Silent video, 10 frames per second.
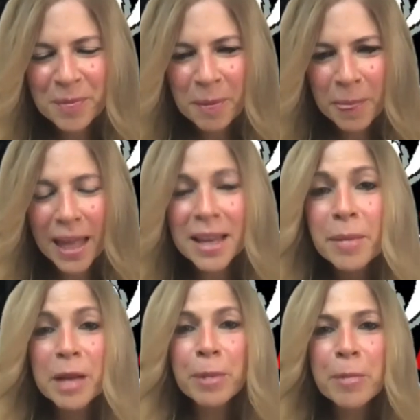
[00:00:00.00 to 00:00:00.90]
it
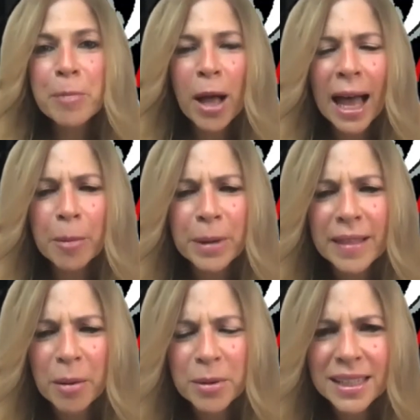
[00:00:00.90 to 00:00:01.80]
made people happy.
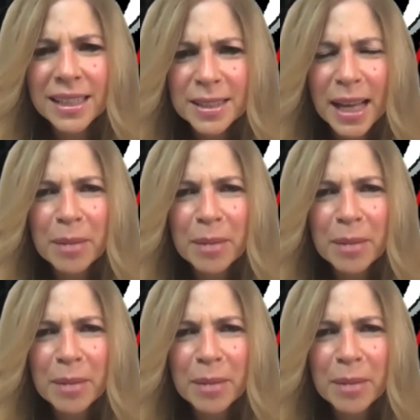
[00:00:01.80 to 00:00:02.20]
That was like a time where